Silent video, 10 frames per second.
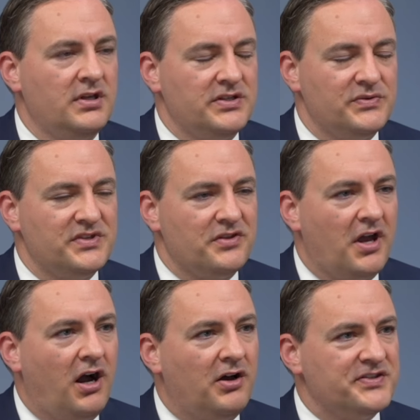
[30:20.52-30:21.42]
So is it that
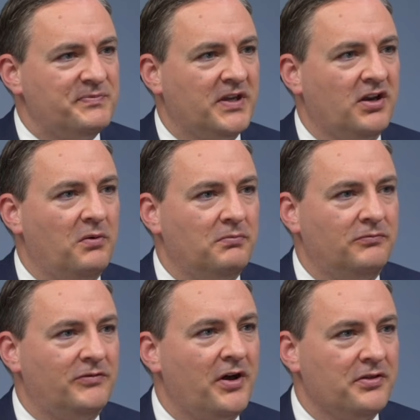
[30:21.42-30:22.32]
art's
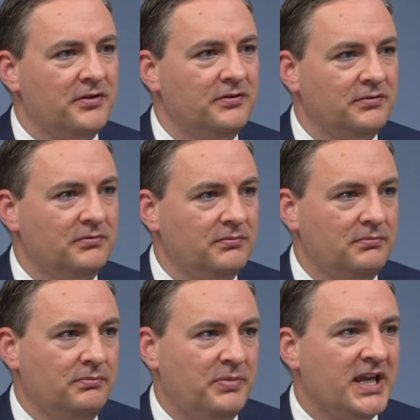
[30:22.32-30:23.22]
become, rather than
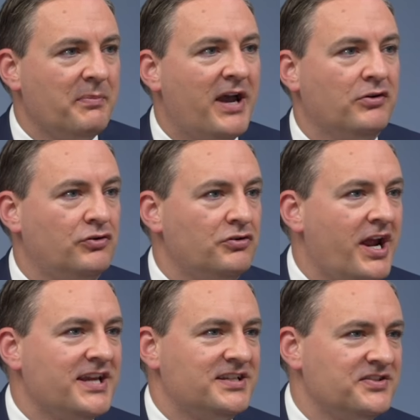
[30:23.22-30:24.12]
being about
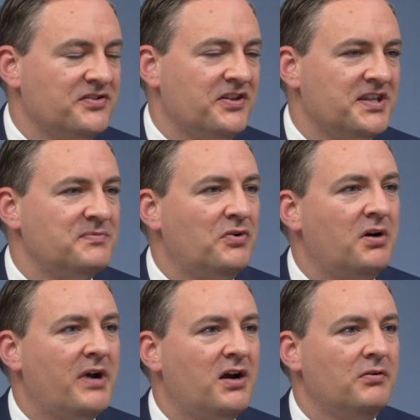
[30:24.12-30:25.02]
creating something, it's more
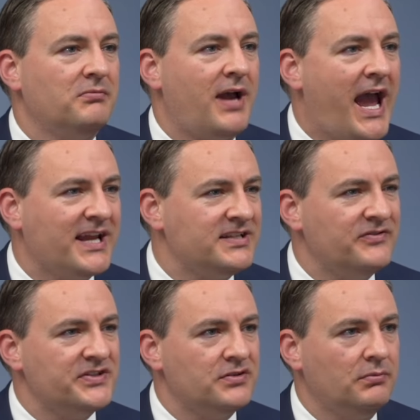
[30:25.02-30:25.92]
about
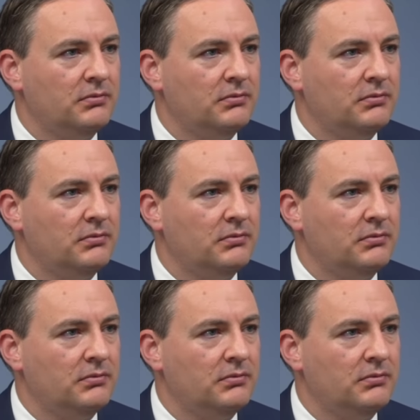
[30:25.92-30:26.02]
activism?